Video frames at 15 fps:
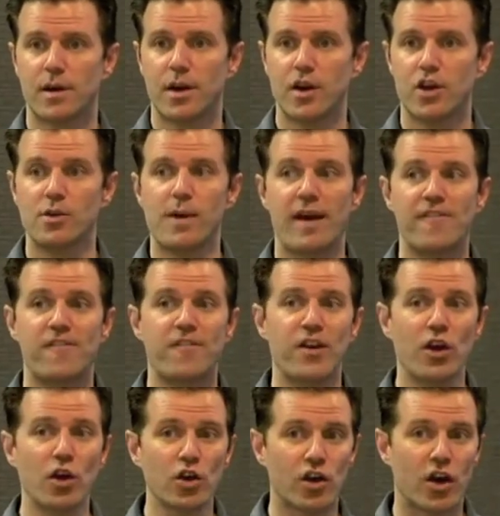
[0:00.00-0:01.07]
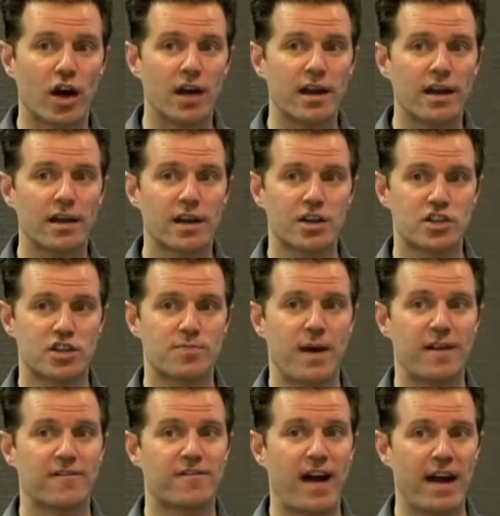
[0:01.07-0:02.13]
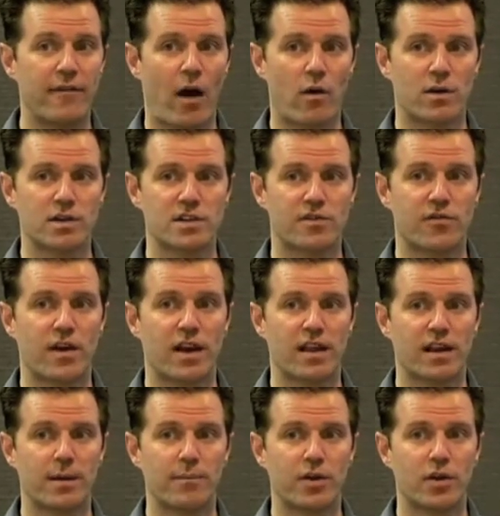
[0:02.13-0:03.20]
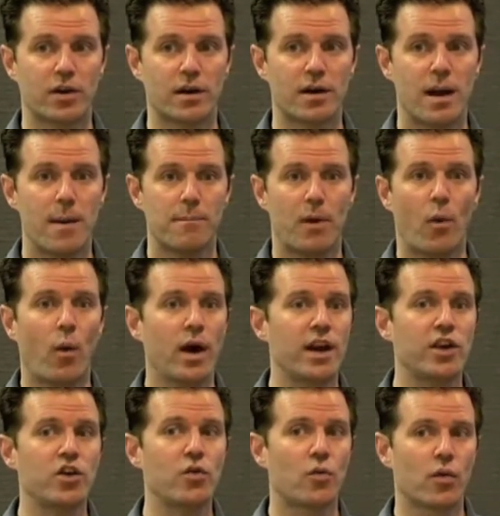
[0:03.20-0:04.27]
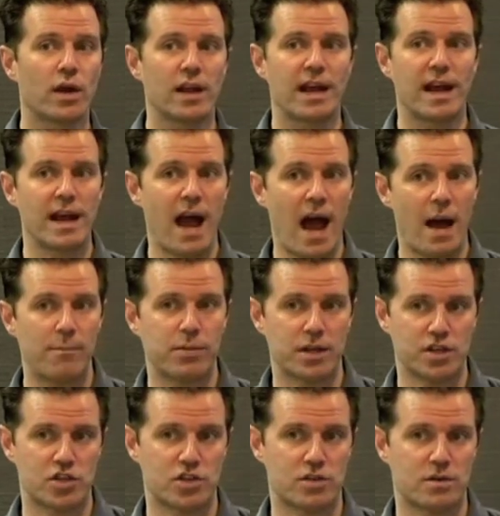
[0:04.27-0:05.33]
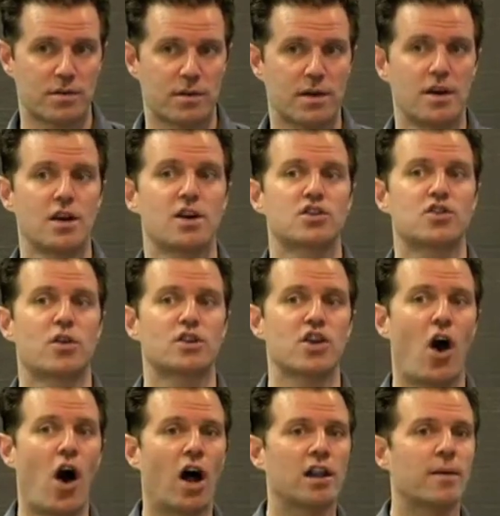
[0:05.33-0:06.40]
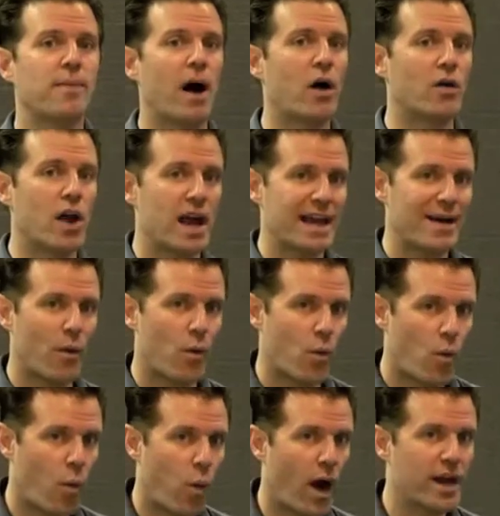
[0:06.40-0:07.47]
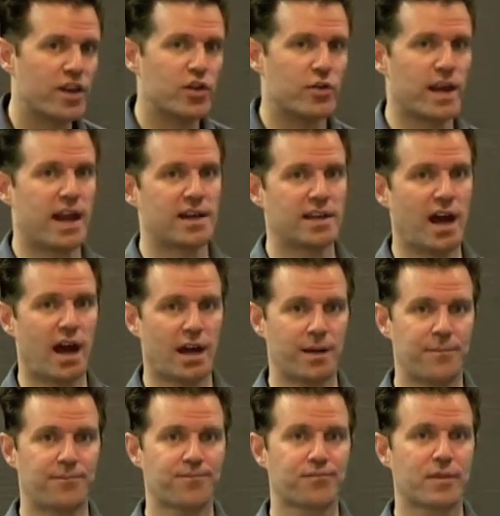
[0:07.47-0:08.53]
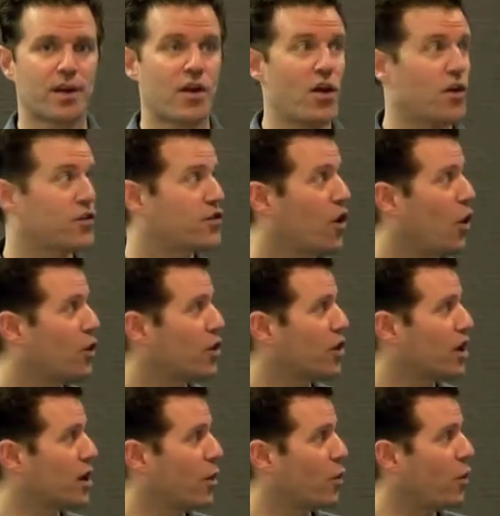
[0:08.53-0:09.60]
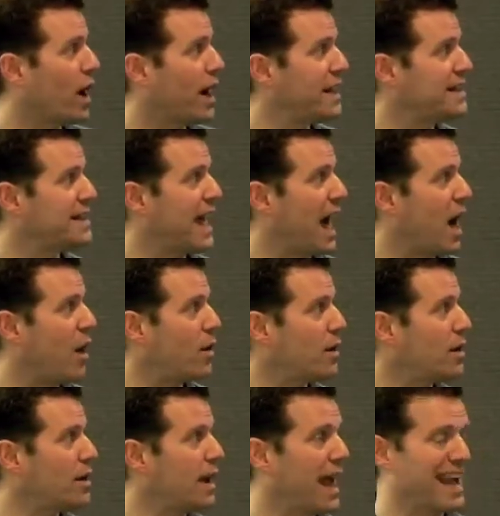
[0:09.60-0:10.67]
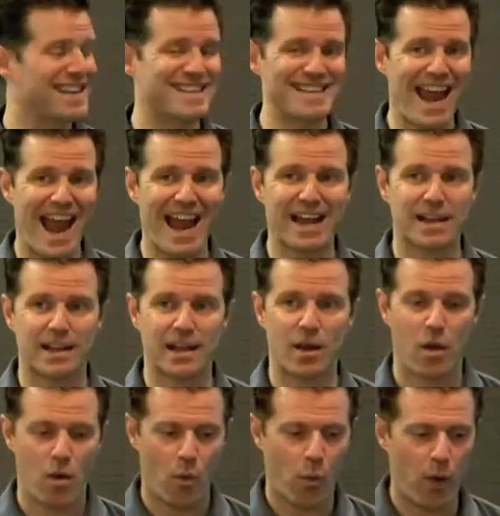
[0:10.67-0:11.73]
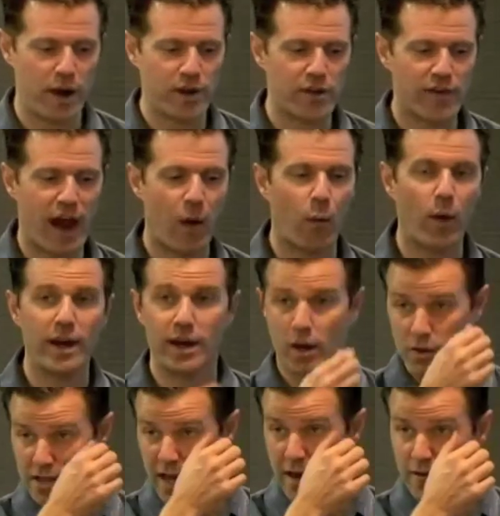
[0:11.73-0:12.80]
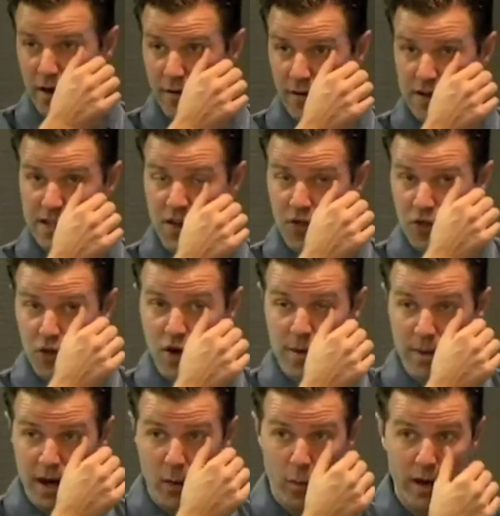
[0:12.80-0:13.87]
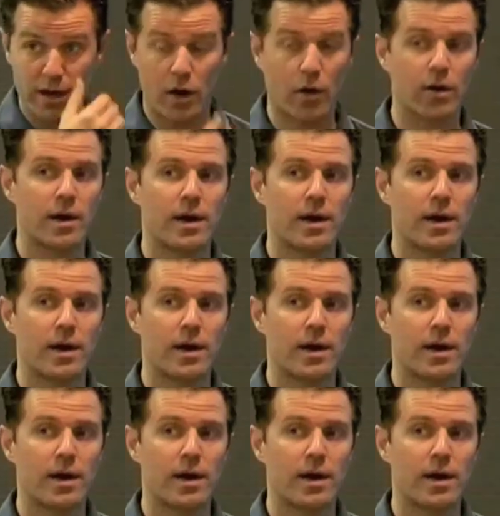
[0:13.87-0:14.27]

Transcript: You might feel good because you spent 5 hours in front of the computer, but what did you really accomplish? So it's all about what you get done. So you're going to write down exactly when you got windows, even if it's a 30-minute window.